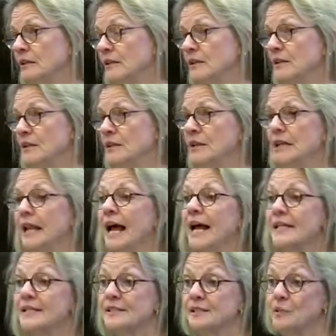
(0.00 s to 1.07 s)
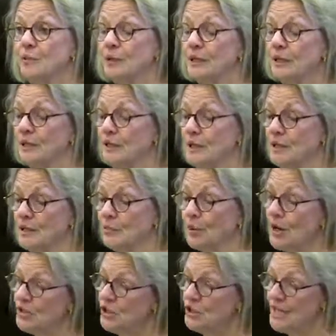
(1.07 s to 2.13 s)
it, it has to be, the
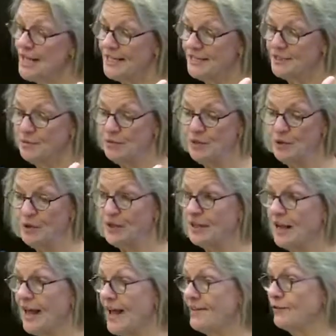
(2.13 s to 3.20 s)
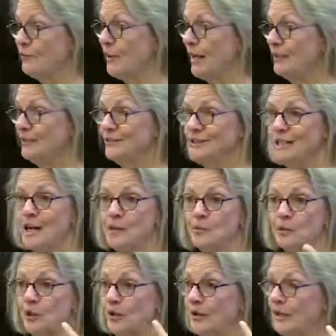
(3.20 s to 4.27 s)
project has to be within a half a mile of a
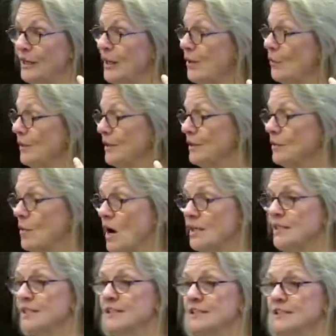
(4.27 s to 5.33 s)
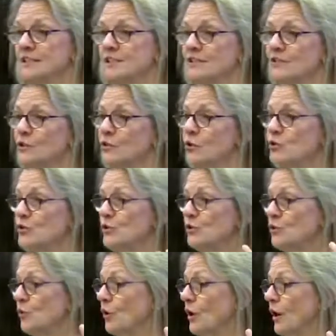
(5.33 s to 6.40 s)
library, within walking distance of a grocery
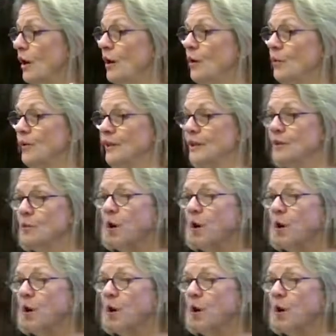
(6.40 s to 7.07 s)
store, within